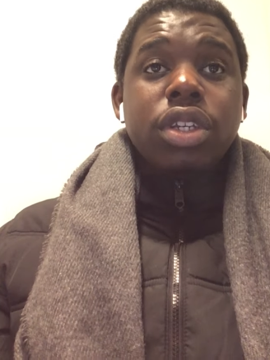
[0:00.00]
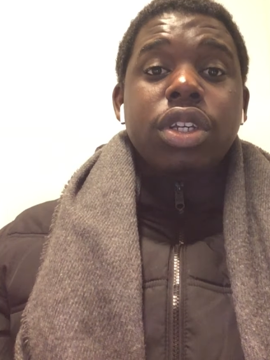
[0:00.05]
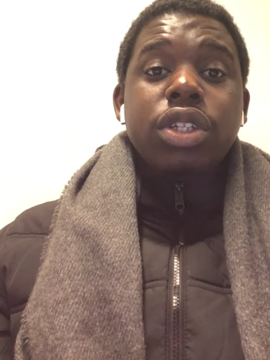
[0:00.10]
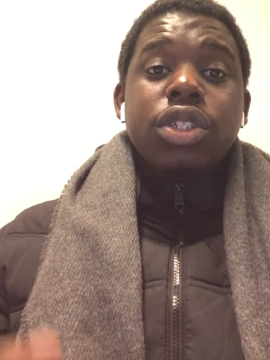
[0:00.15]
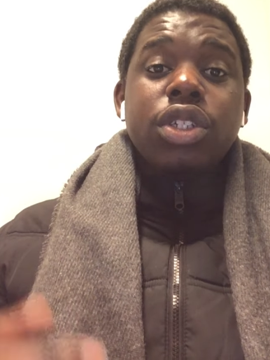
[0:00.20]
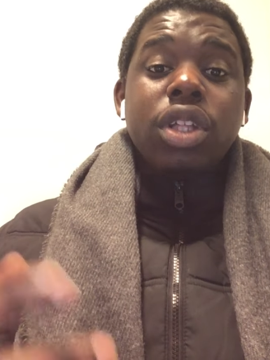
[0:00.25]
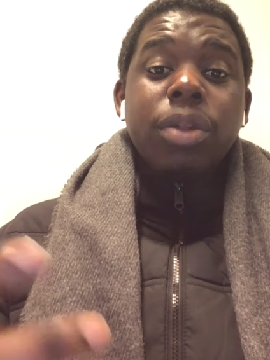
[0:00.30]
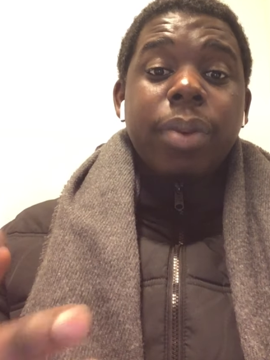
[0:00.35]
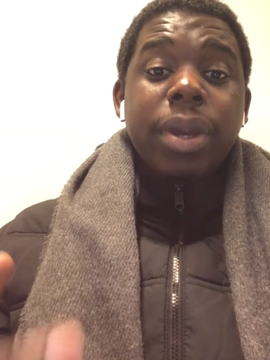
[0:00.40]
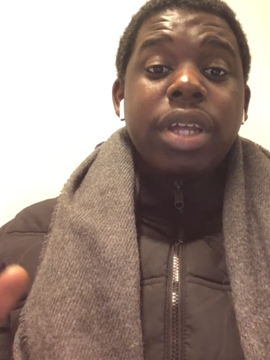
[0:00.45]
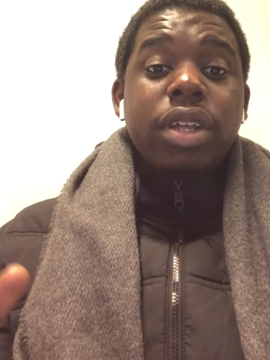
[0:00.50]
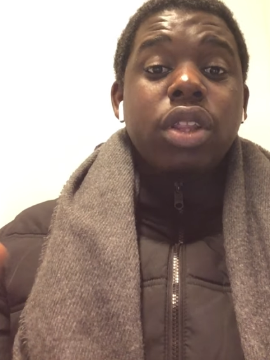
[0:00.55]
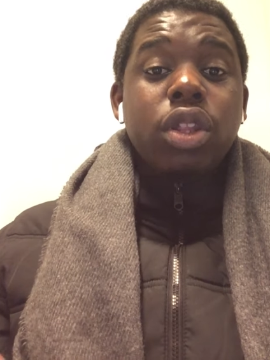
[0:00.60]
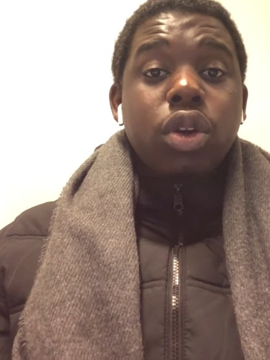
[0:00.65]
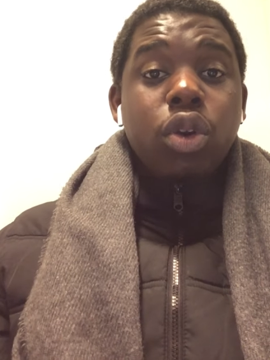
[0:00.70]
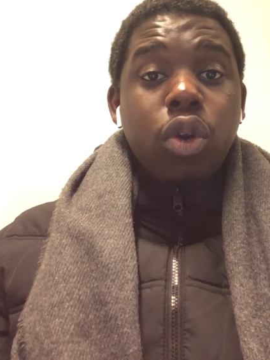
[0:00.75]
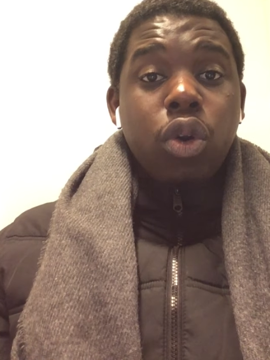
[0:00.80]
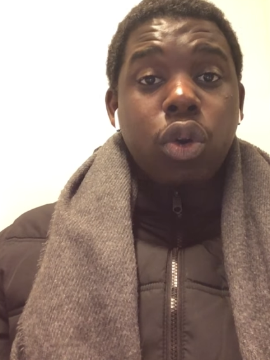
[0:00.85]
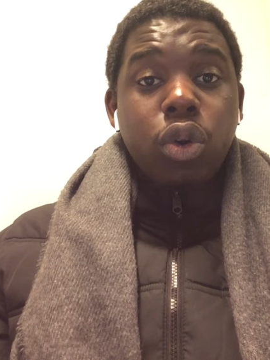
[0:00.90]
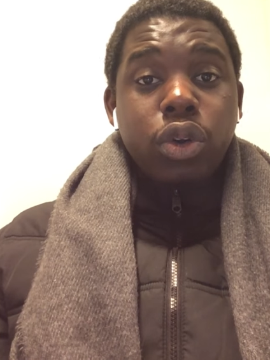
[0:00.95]
So depending on
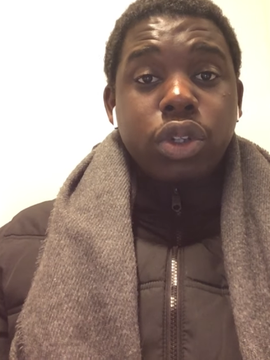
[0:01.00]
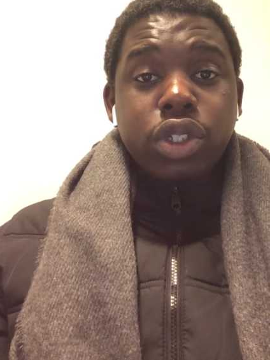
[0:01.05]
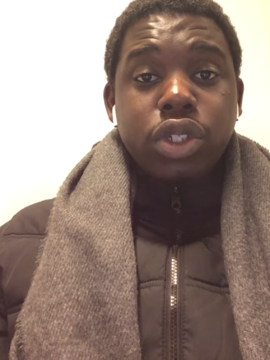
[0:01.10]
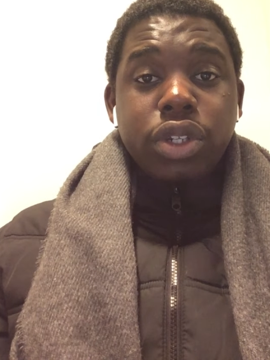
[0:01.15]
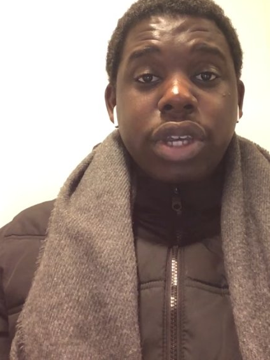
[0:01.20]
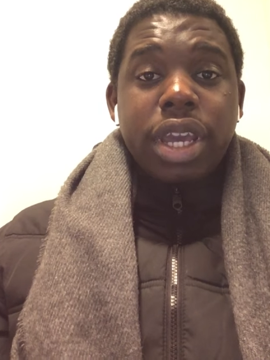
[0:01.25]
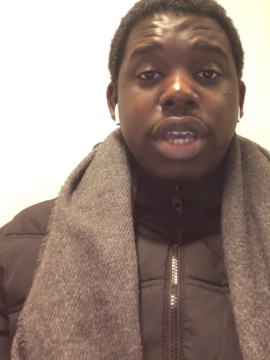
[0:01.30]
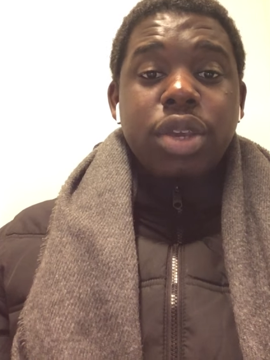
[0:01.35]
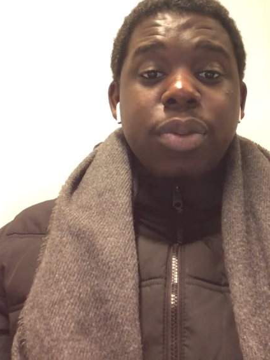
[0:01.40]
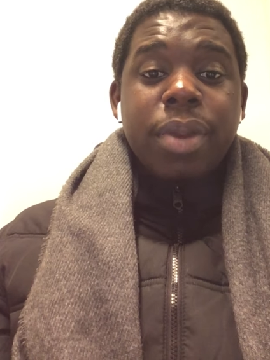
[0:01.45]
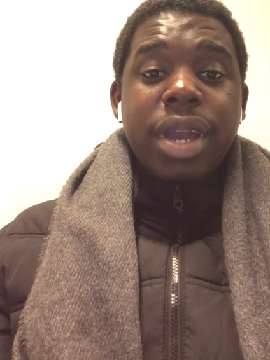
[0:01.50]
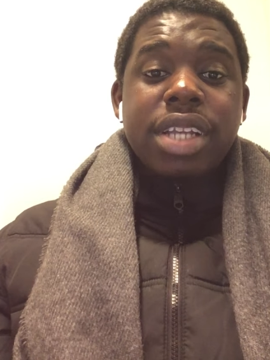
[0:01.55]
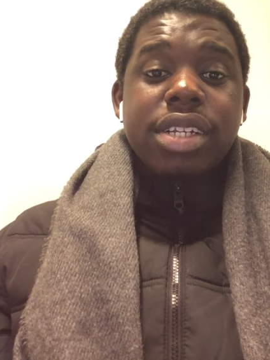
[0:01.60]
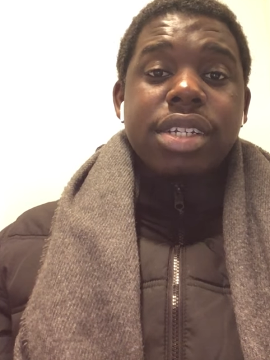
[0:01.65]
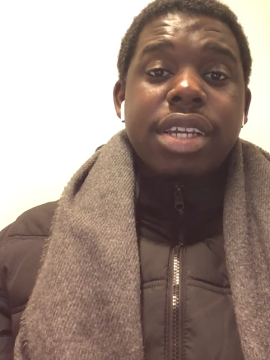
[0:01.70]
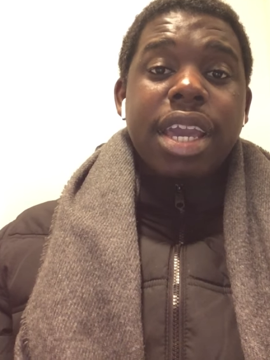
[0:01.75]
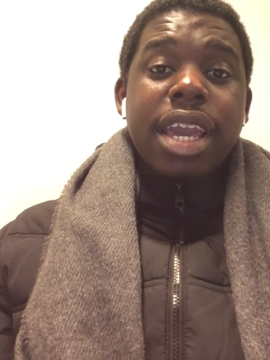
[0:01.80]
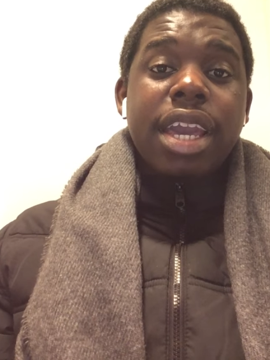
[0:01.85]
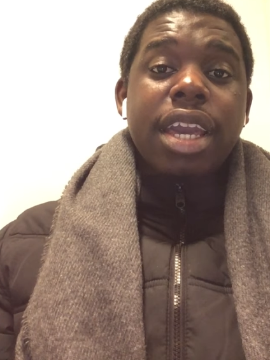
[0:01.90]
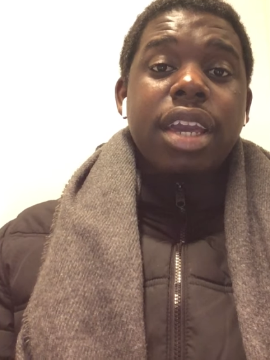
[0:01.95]
the course you get, you might
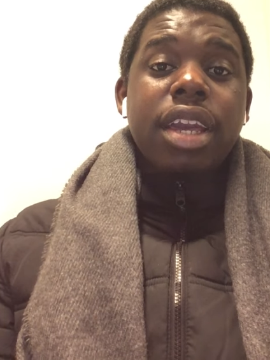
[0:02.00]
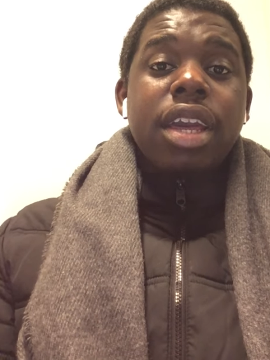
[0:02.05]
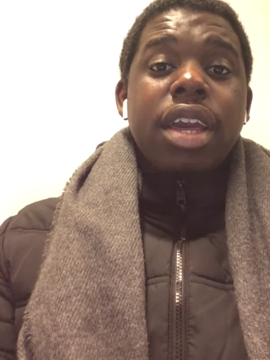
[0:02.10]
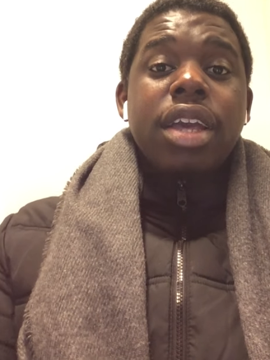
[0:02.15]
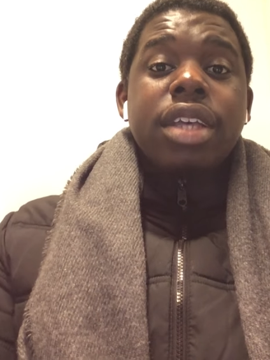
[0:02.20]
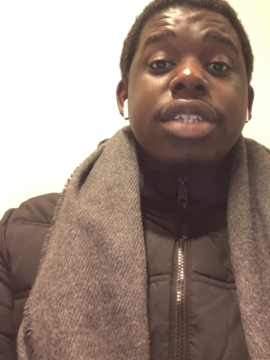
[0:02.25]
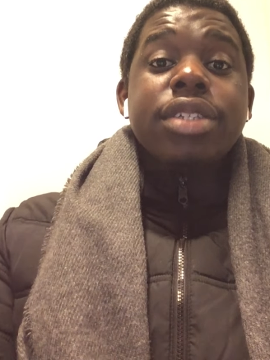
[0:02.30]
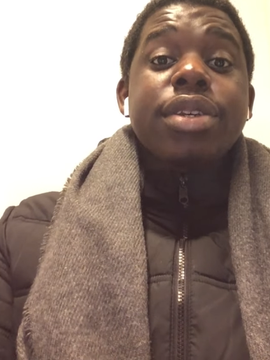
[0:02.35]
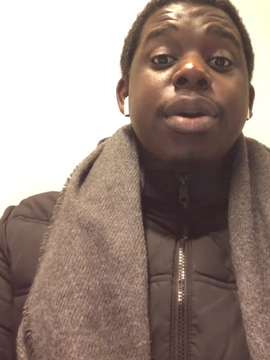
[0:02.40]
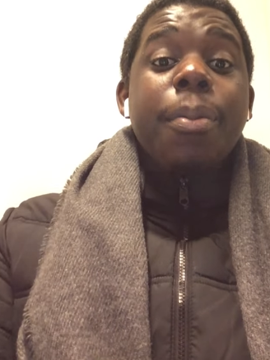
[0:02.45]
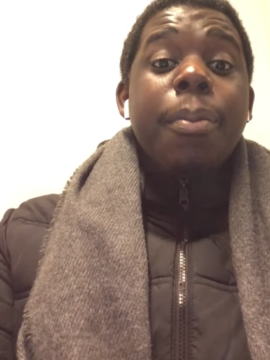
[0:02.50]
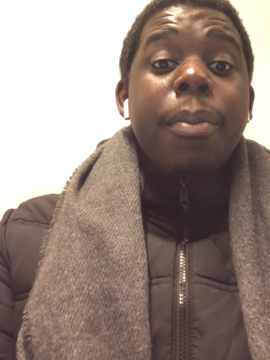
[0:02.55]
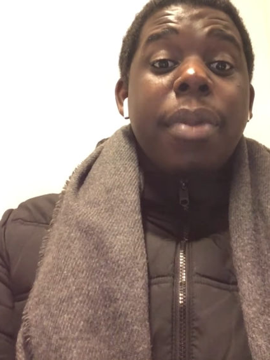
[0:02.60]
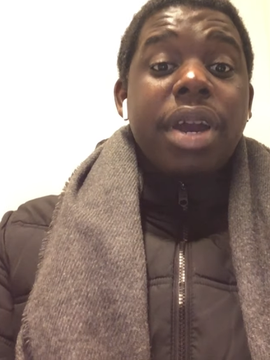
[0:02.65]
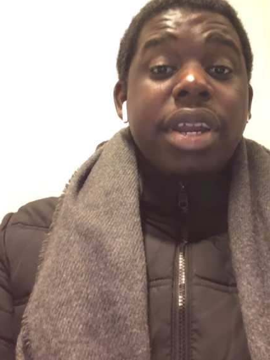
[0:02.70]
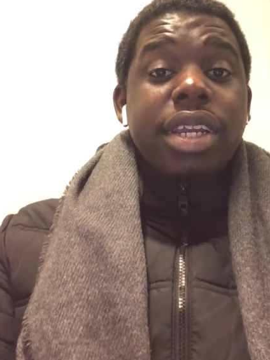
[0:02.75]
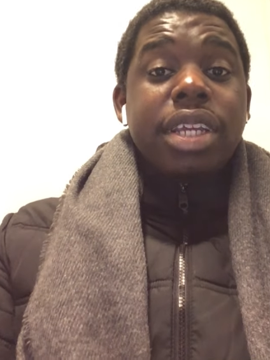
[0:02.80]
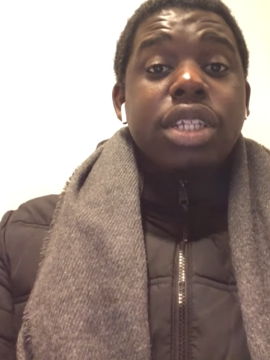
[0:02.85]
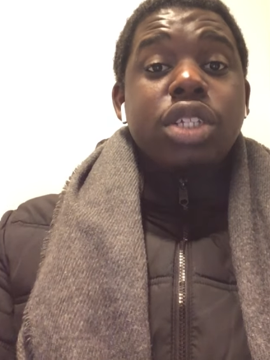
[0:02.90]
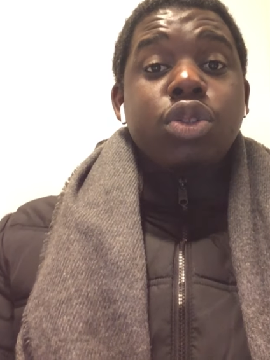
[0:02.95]
actually get some
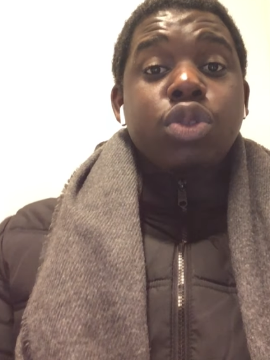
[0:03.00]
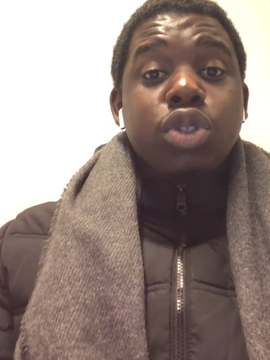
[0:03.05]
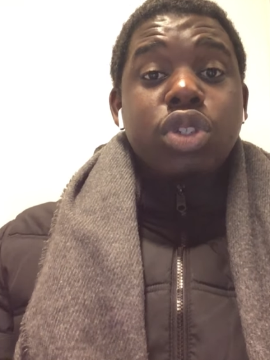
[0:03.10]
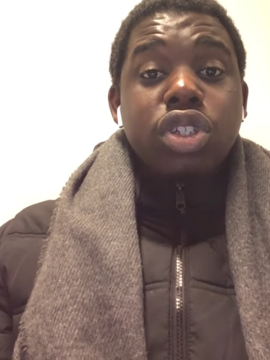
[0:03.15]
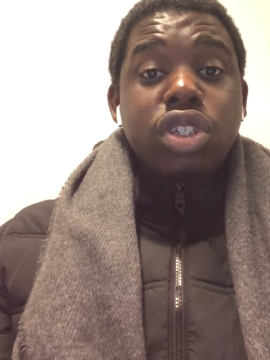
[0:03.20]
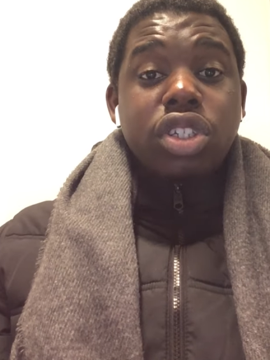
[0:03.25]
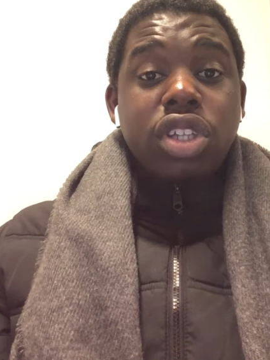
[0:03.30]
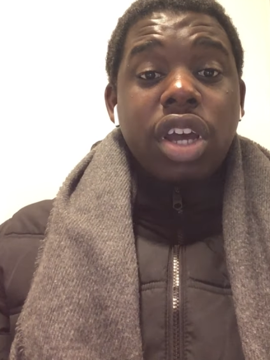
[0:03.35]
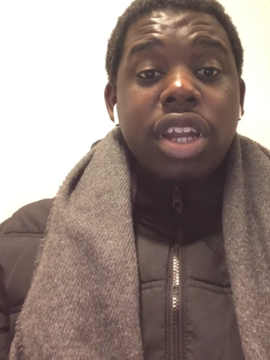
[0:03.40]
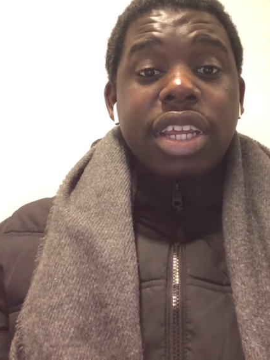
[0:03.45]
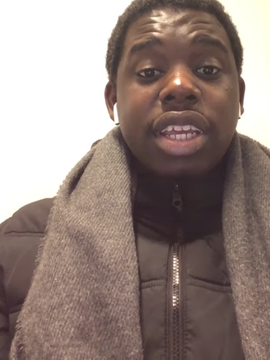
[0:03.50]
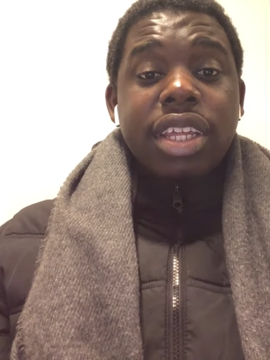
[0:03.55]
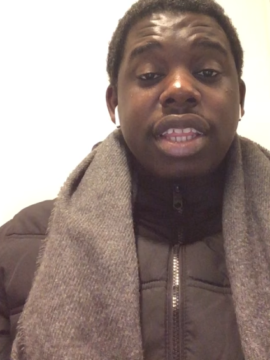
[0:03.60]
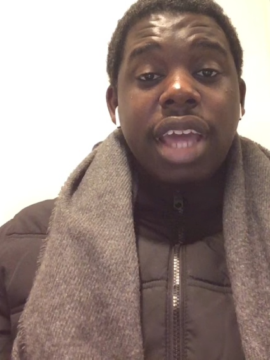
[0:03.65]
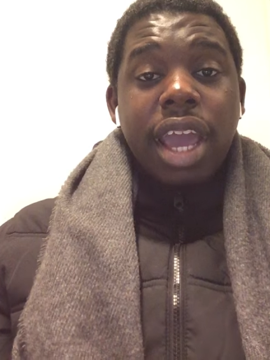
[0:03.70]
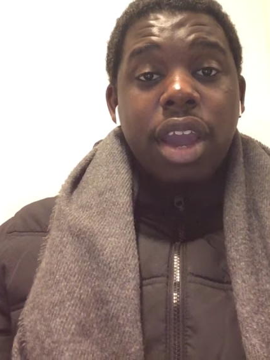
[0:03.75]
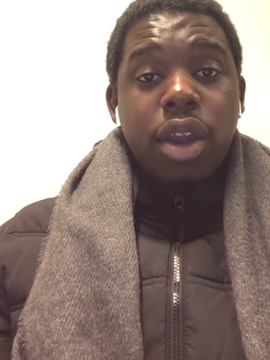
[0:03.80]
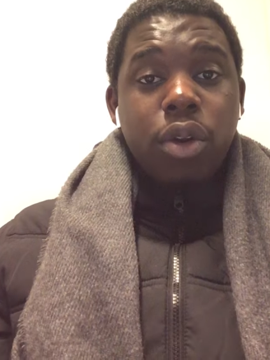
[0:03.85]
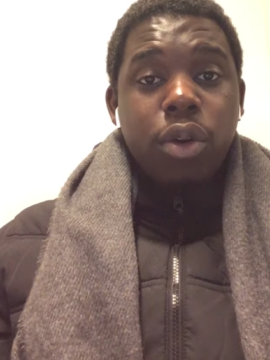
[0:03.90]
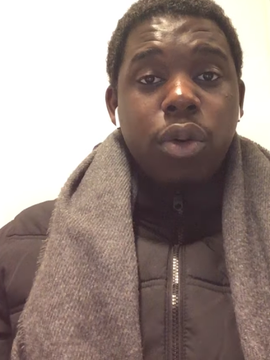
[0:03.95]
money to study
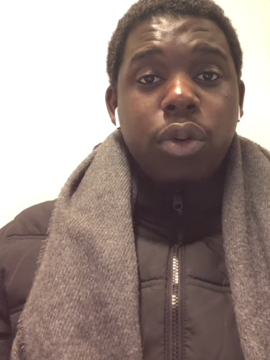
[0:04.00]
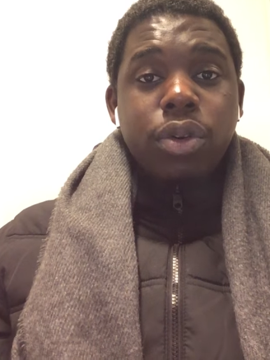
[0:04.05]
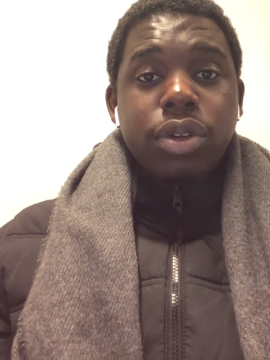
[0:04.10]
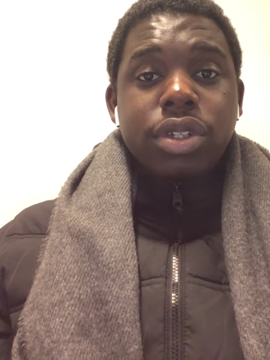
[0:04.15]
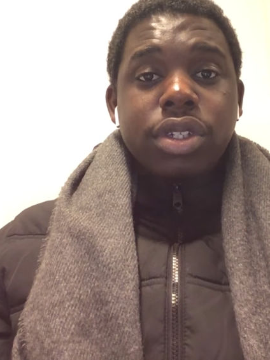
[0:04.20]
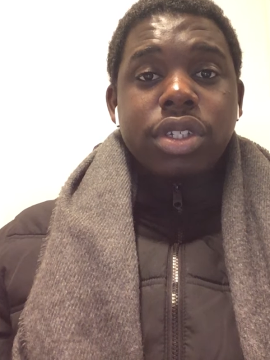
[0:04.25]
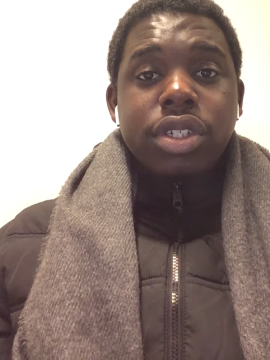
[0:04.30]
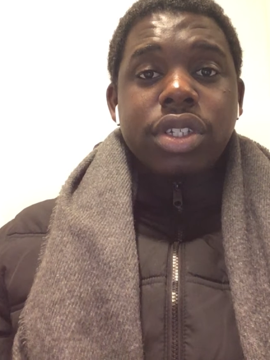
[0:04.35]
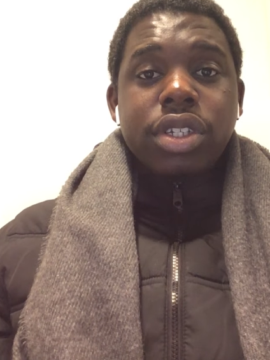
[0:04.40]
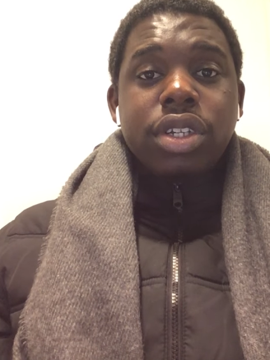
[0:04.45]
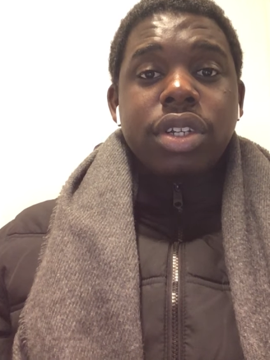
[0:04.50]
that course,